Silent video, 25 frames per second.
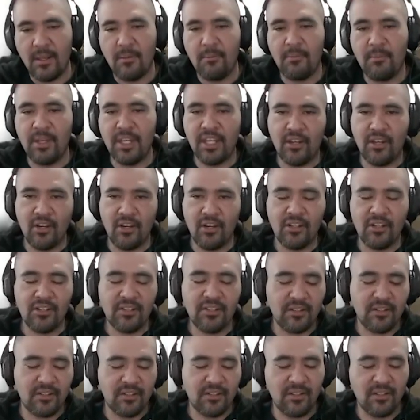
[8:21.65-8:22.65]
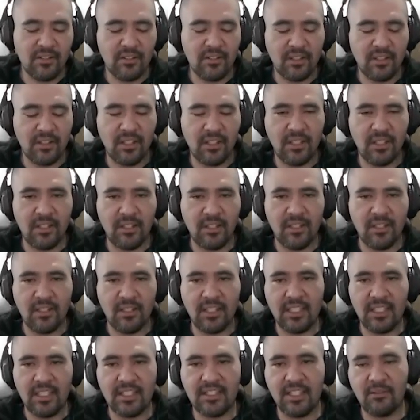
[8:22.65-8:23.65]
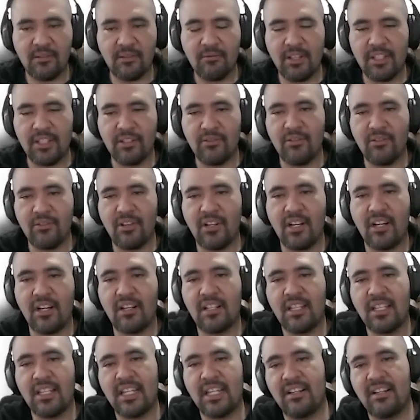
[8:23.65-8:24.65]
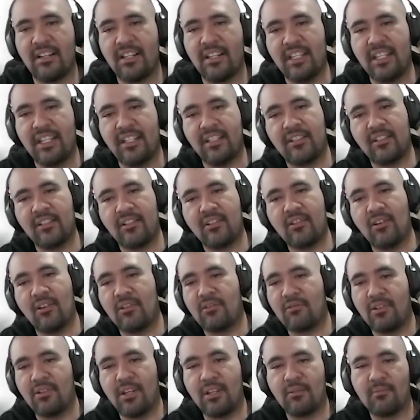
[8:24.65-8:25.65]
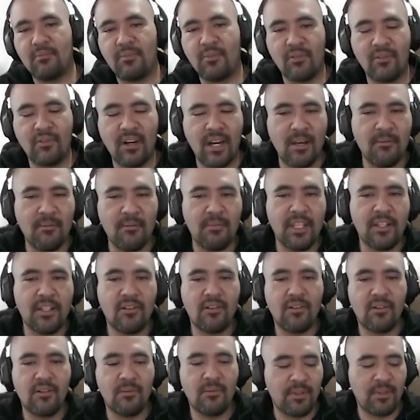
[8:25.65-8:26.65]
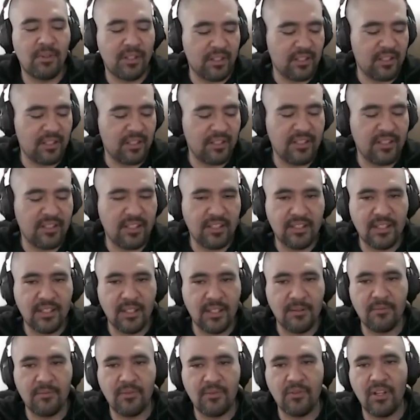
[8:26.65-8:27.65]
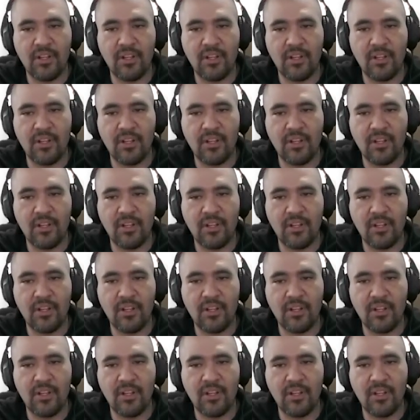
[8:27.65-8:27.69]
Because let's say when you are learning concurrent programming or operating systems,